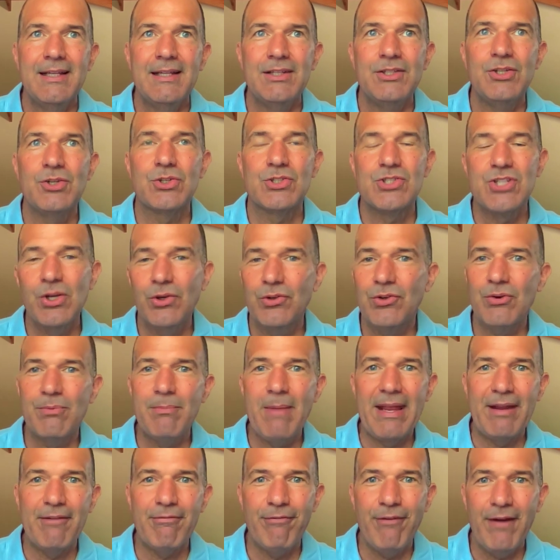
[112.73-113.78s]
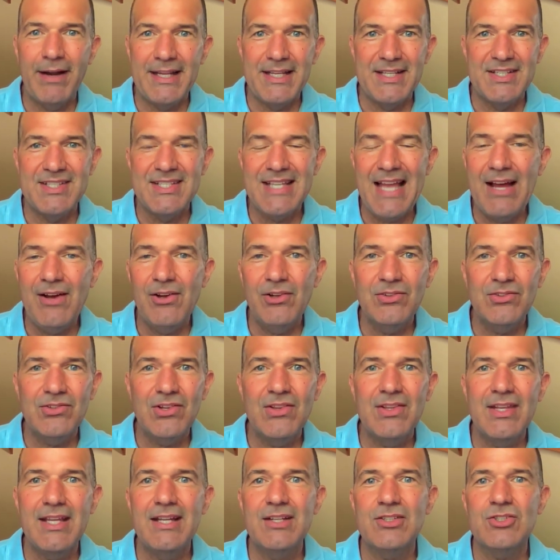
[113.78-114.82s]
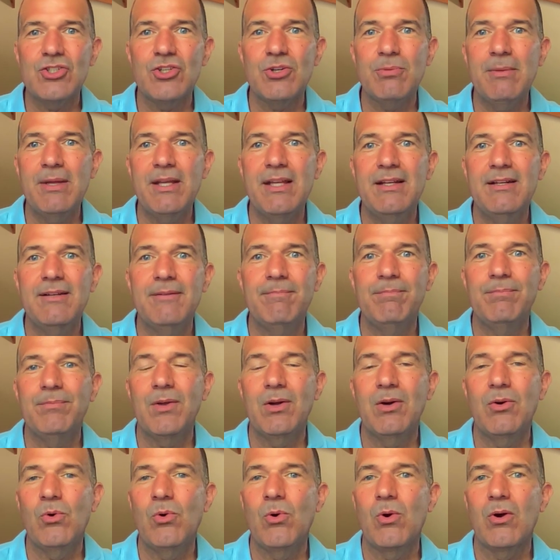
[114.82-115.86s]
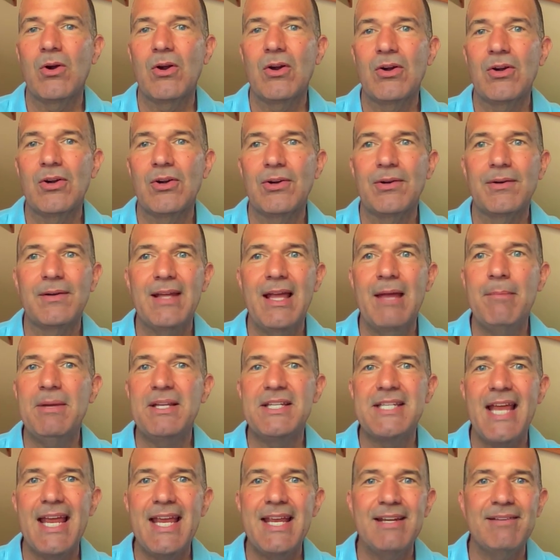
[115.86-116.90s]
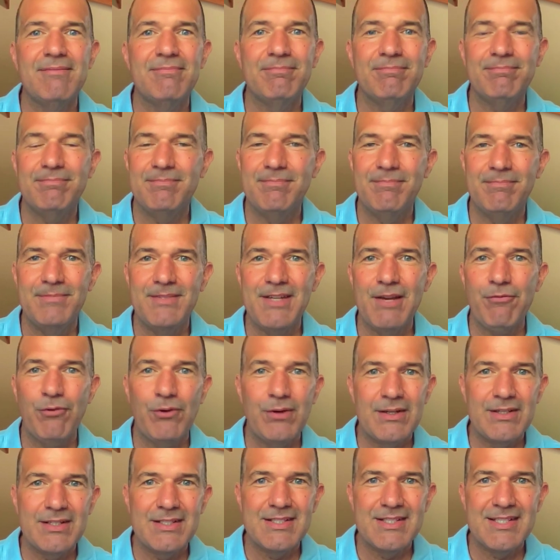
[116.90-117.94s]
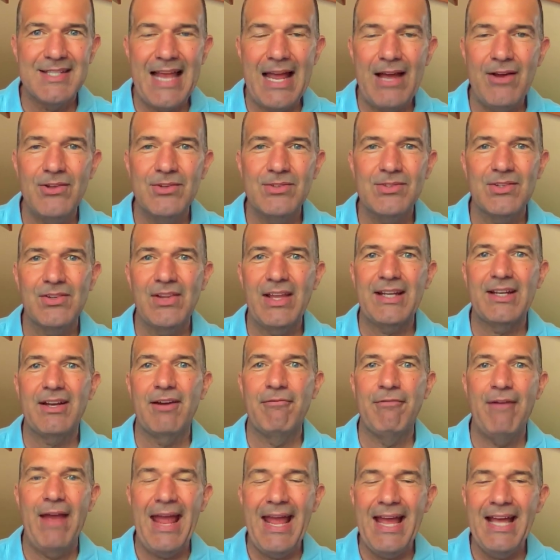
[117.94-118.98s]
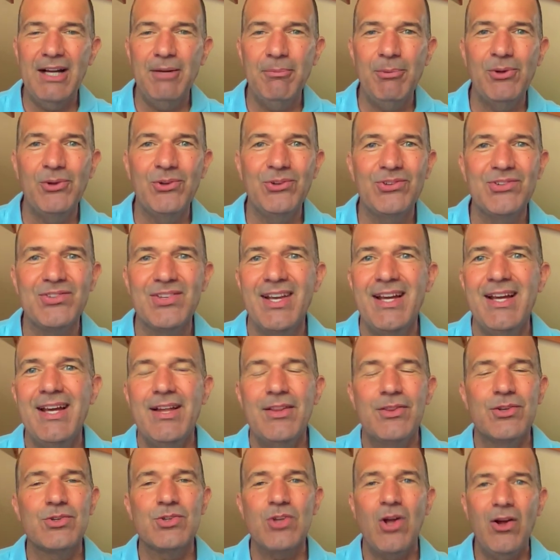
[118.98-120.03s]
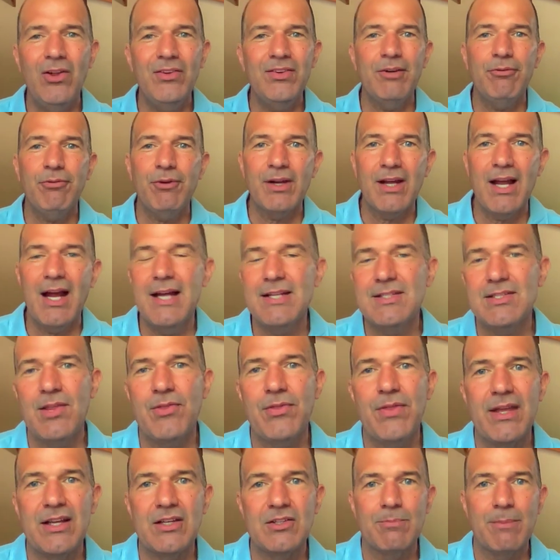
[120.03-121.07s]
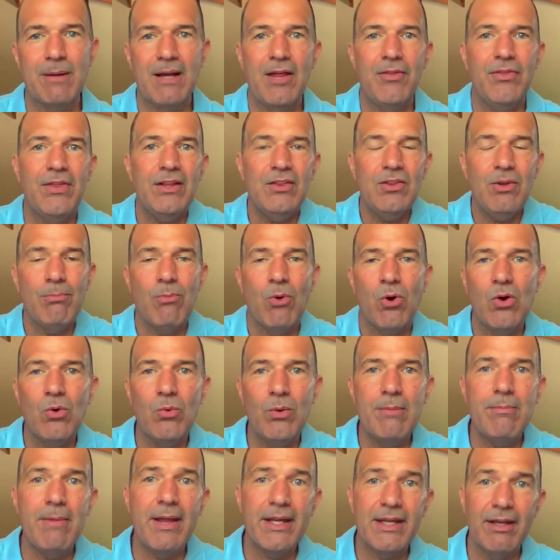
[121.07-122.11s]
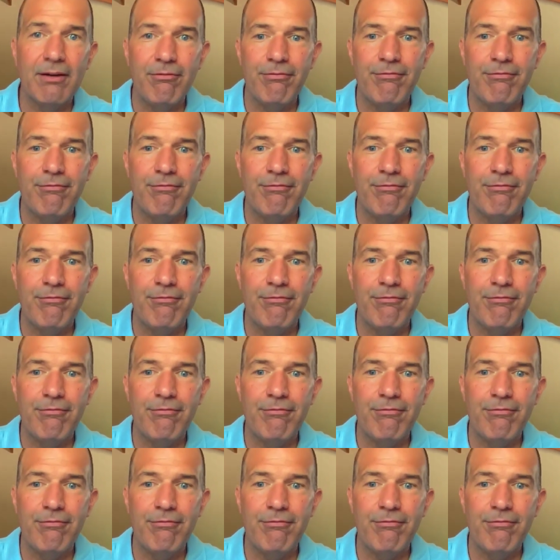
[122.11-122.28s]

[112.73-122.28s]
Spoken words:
your children make funny sounds on the instrument or imitate different sounds like of animals. There's all different kinds of things, but I think the more we make it